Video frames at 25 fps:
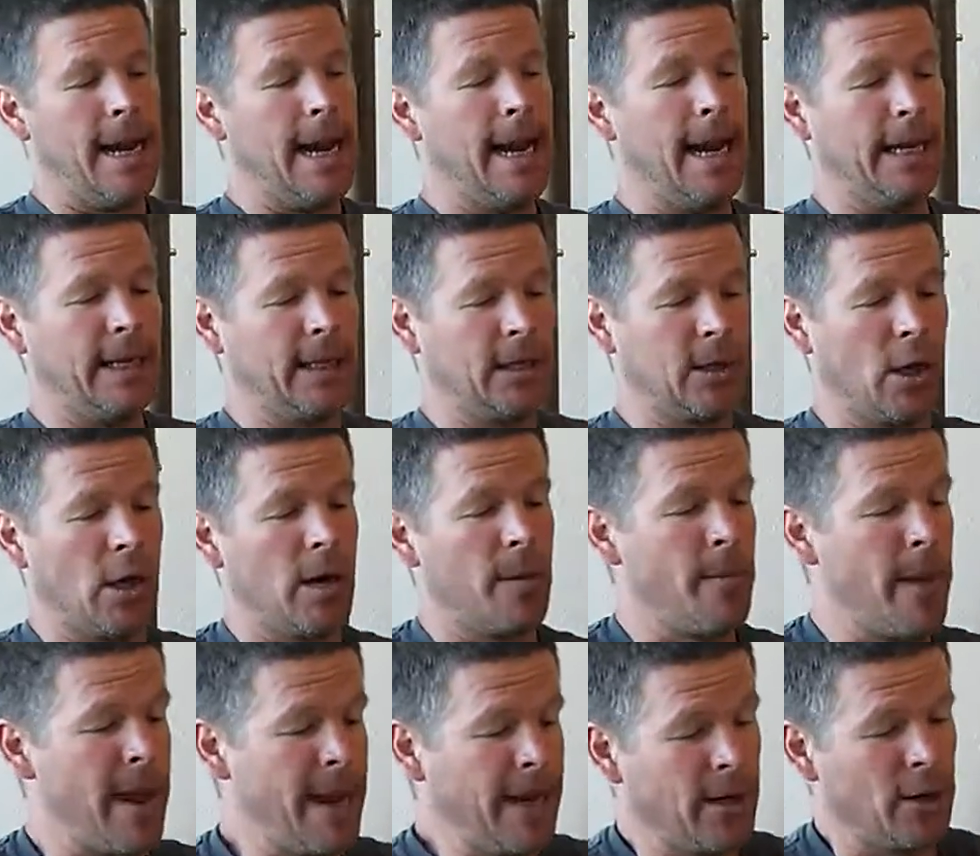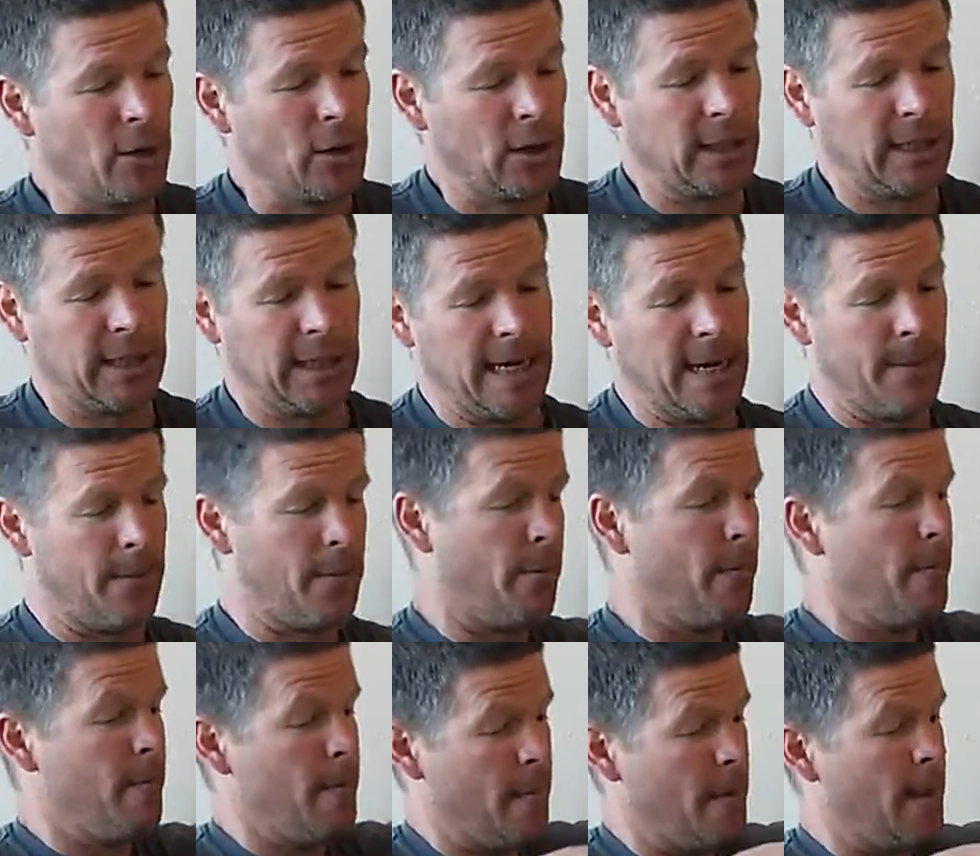it's going to make your sleep
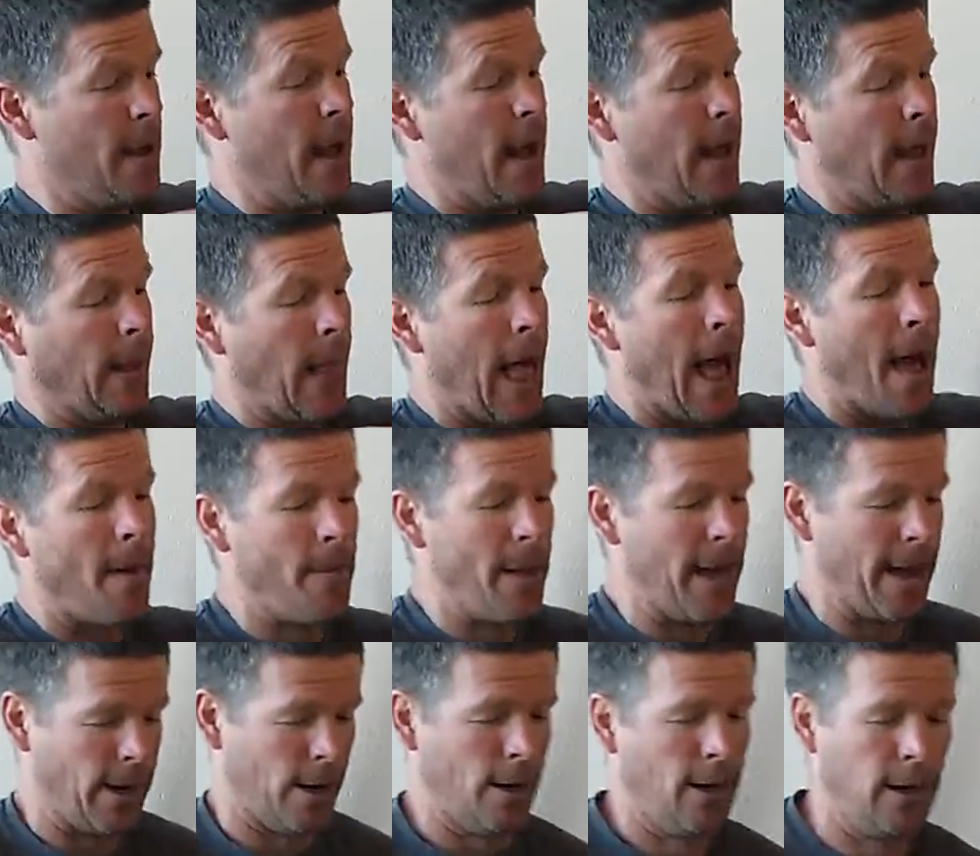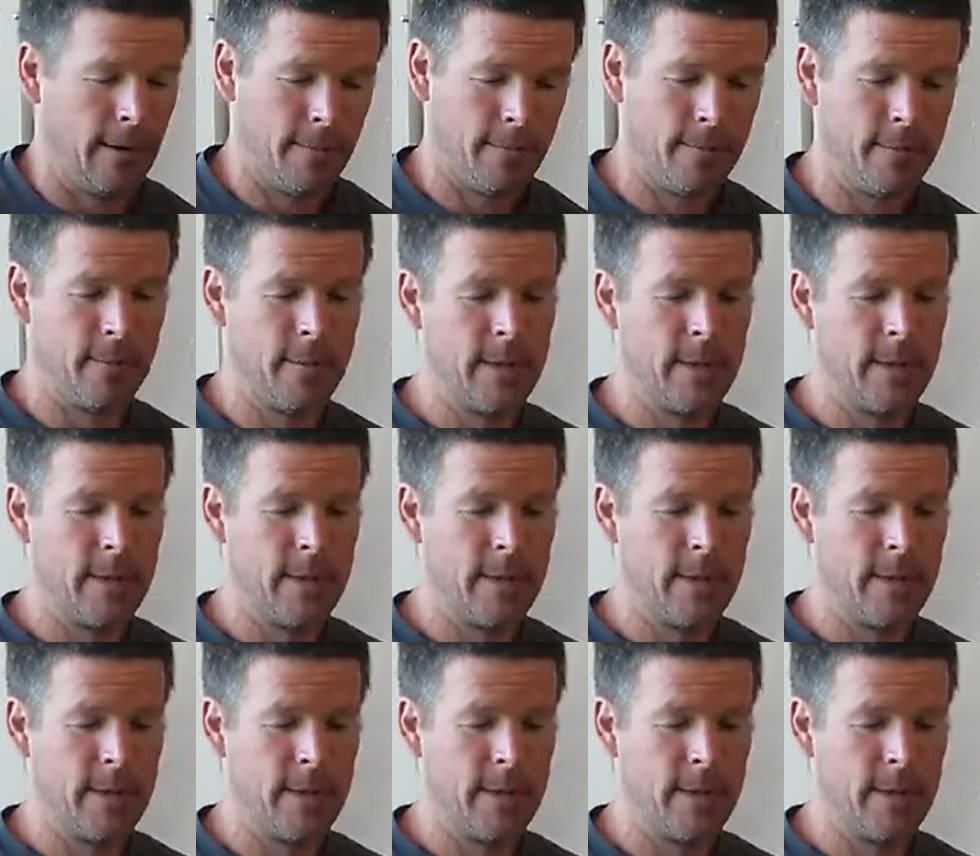a lot better